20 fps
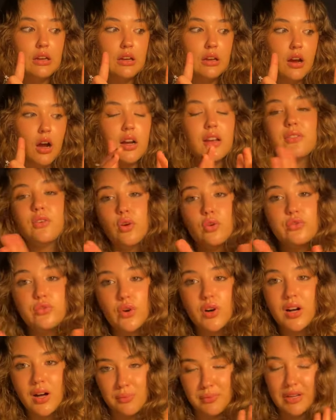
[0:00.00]
I'll give you a
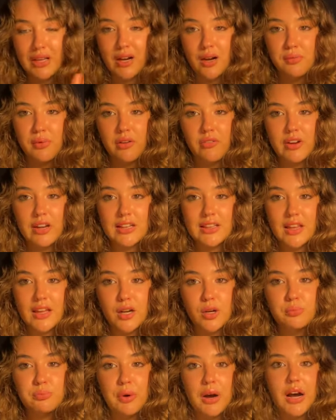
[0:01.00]
full update on my reading
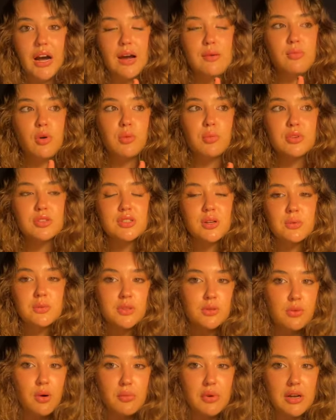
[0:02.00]
later, but I'm almost done with
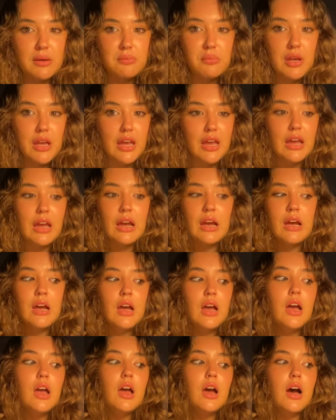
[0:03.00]
The Woman in Me.
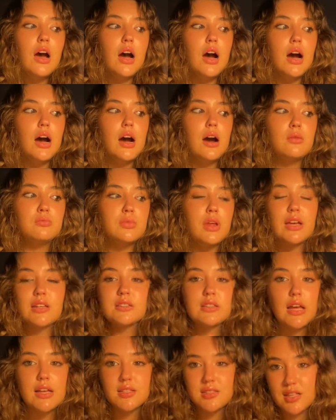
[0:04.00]
Like
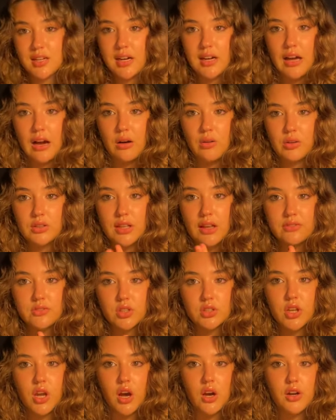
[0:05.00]
less than an hour left
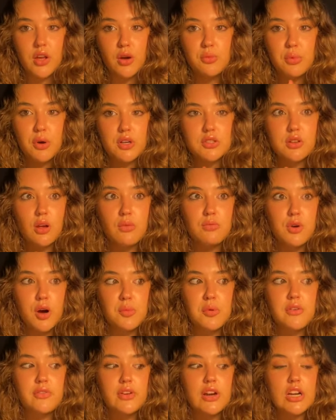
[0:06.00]
on the audiobook, so I will
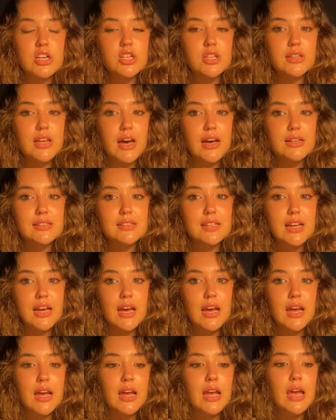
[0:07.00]
be finishing that
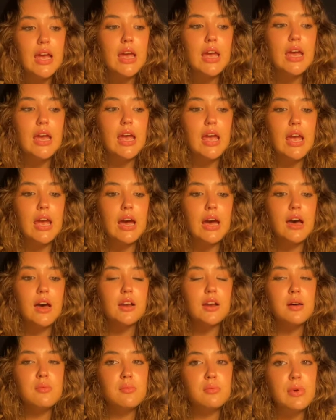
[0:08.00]
today,
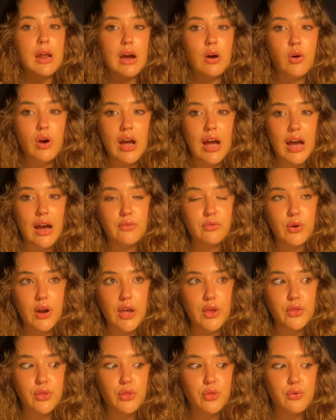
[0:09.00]
and I'm now
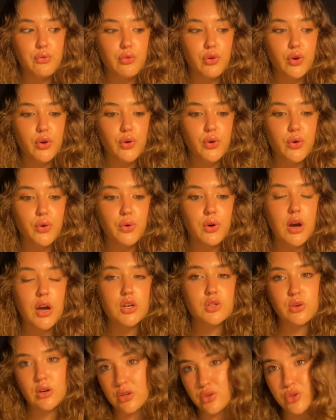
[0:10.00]
halfway through
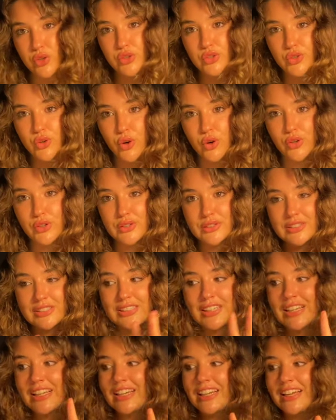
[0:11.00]
Treacherous Curse.
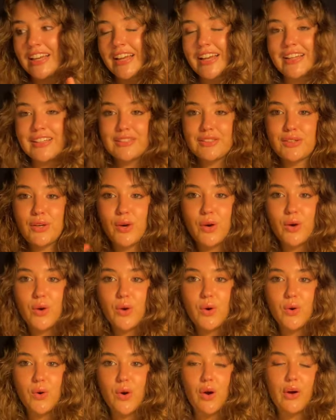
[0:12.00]

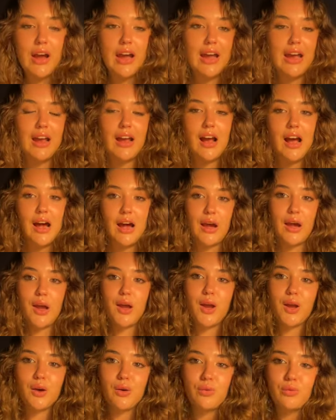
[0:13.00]
So okay,
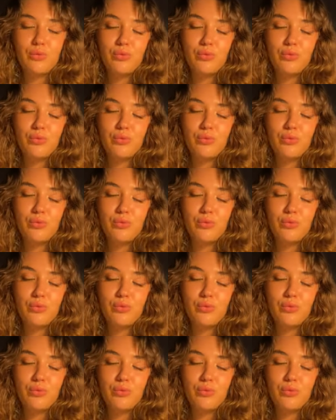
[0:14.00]
I